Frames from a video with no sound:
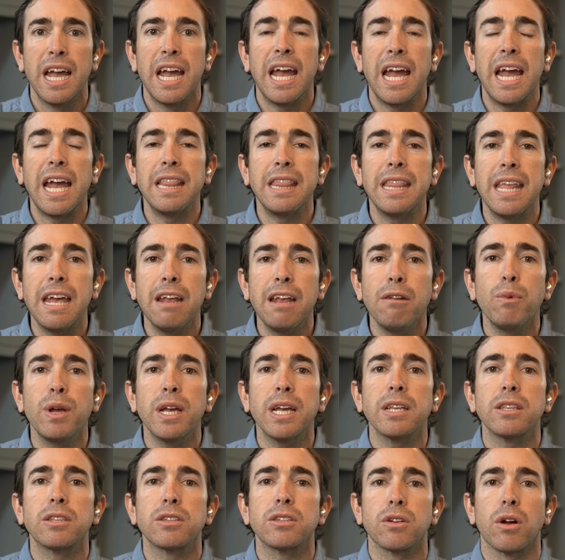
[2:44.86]
and then we
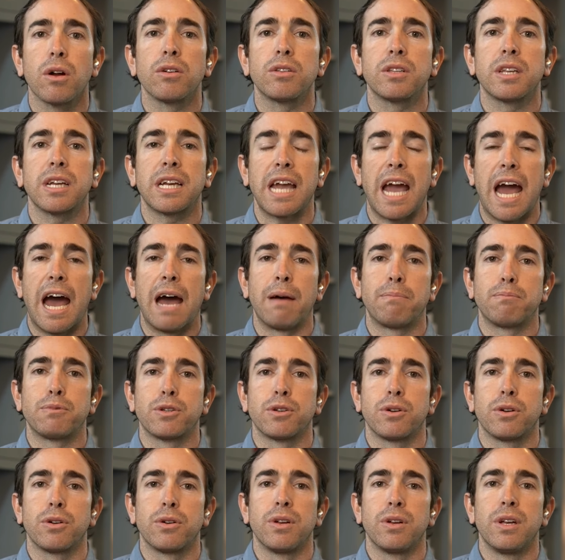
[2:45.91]
can start to
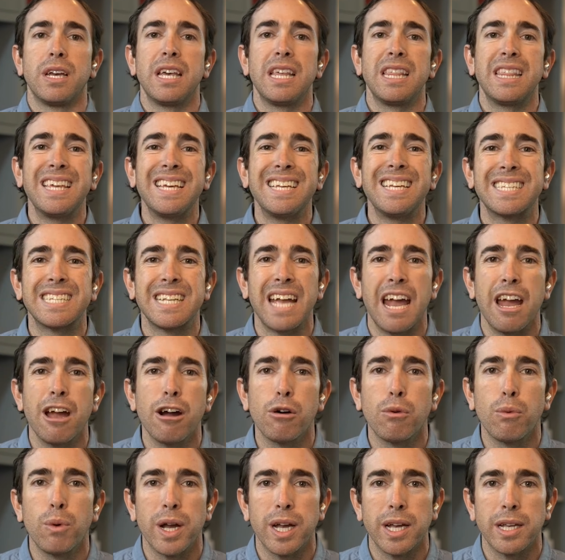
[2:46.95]
capture these
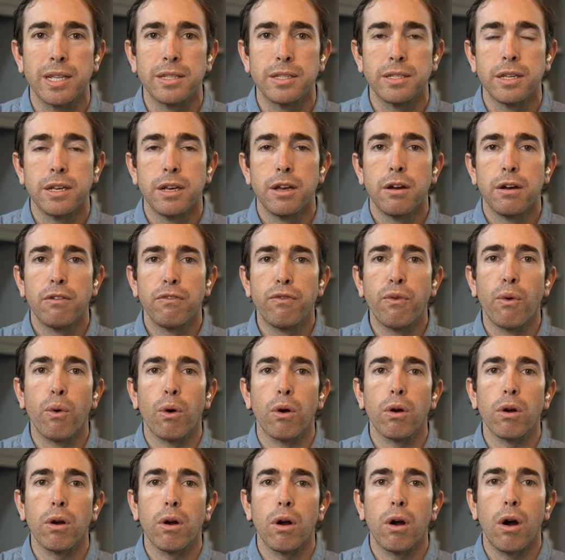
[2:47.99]
tailwinds
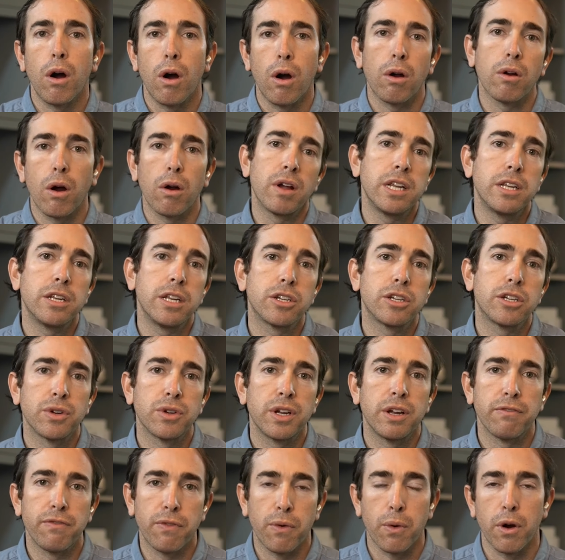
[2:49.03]
for our industry
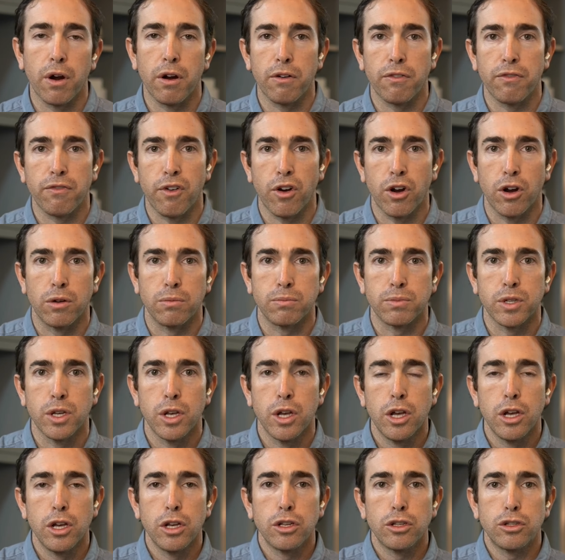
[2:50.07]
and for our firms.
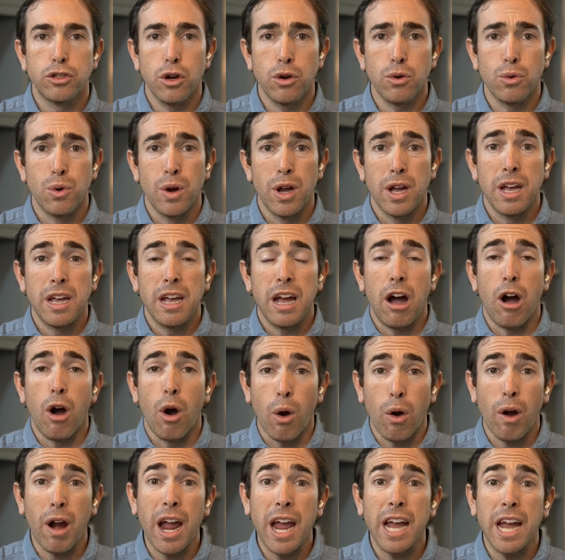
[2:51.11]
So
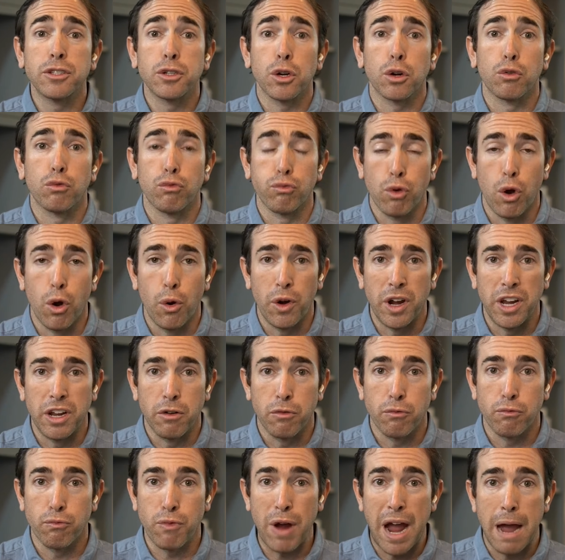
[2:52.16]
RIAs are growing
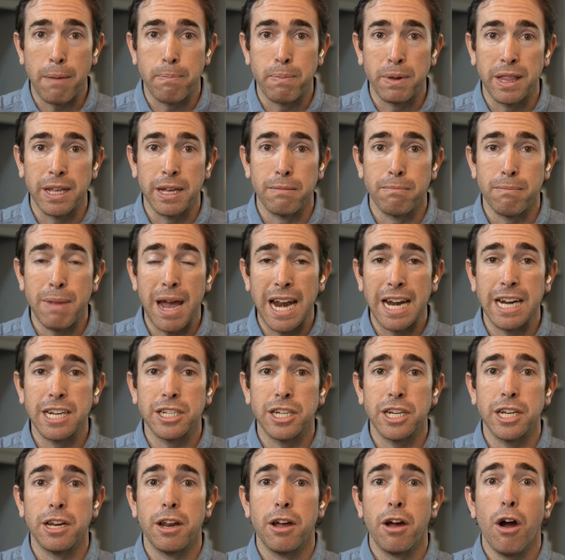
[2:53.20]
rapidly,
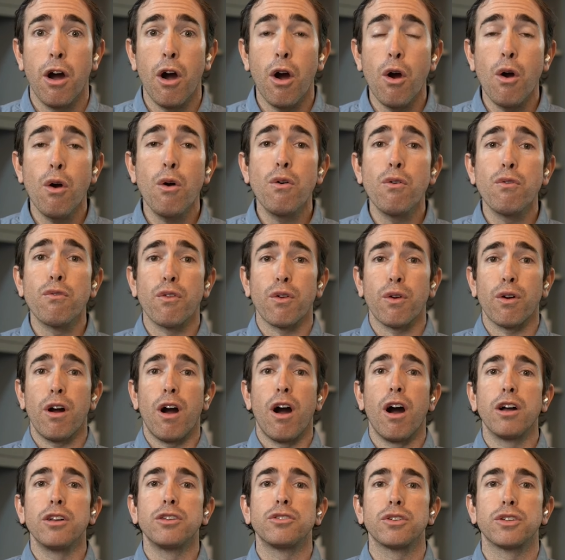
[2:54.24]
managing over
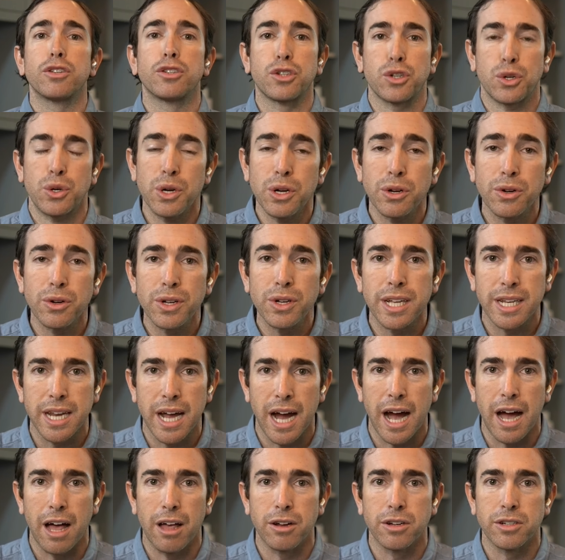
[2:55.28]
$100 trillion in
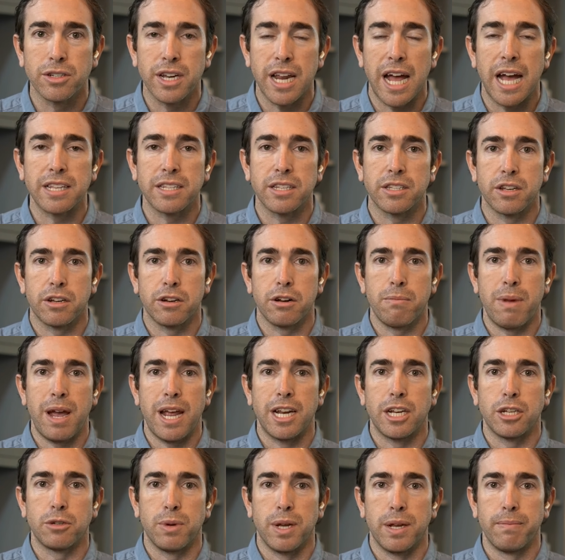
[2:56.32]
assets under
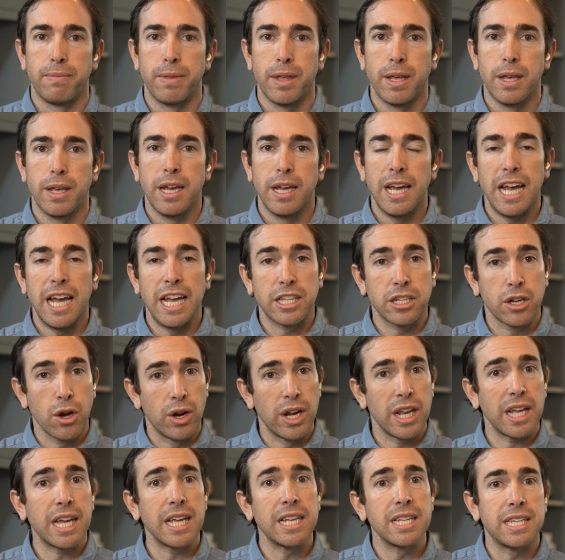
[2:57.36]
management. It's going
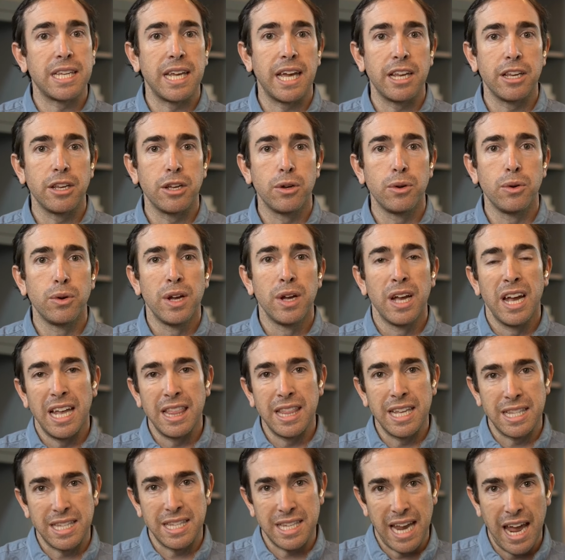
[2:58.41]
to continue, and
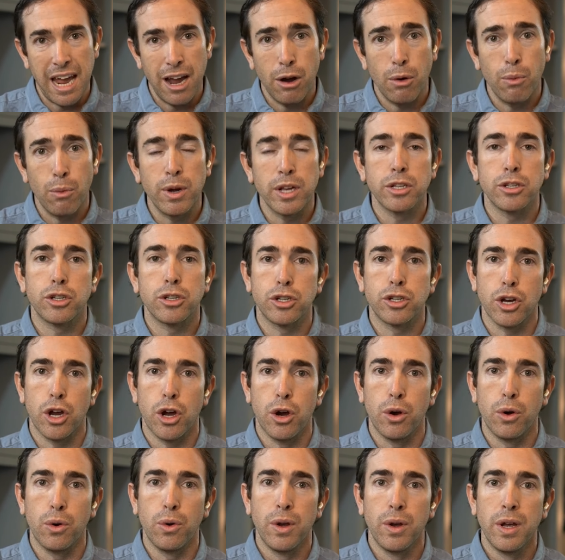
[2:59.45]
the tailwinds
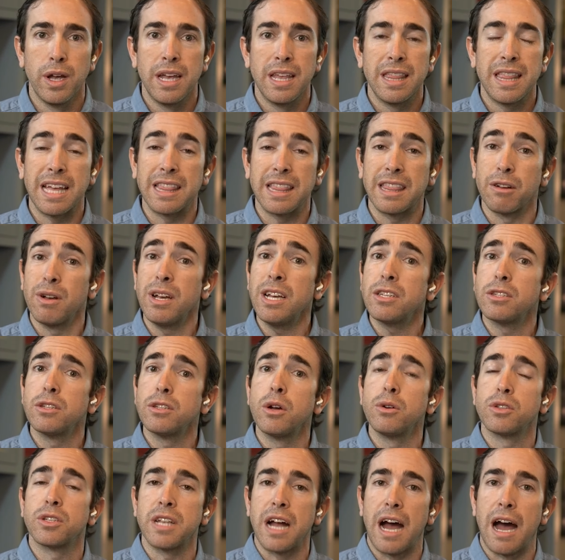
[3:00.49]
show that there is no
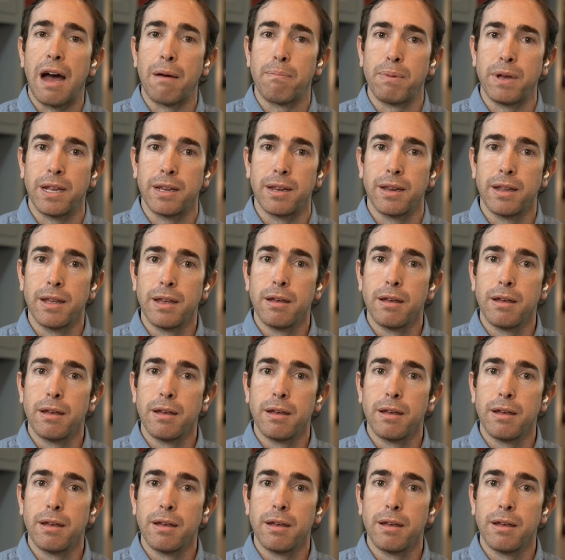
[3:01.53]
stopping.